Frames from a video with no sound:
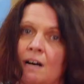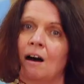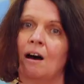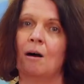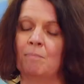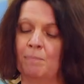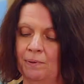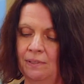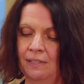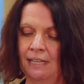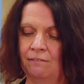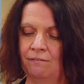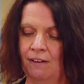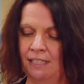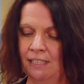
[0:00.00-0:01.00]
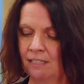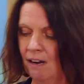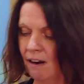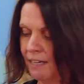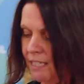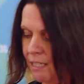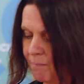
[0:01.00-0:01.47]
up, they'll find it
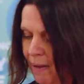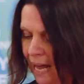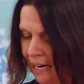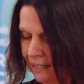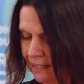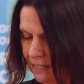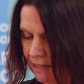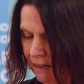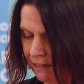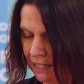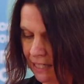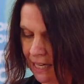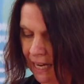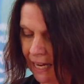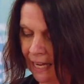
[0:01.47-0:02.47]
hard to balance on it.